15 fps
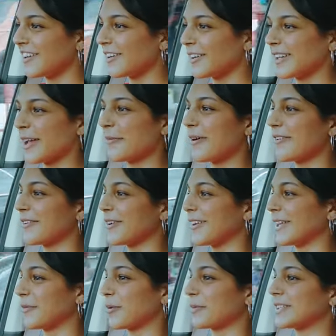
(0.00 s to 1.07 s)
Oh yeah, but I feel like
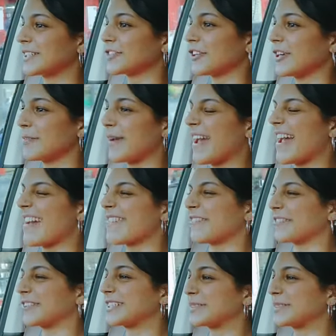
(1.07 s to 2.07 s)
they probably scraped every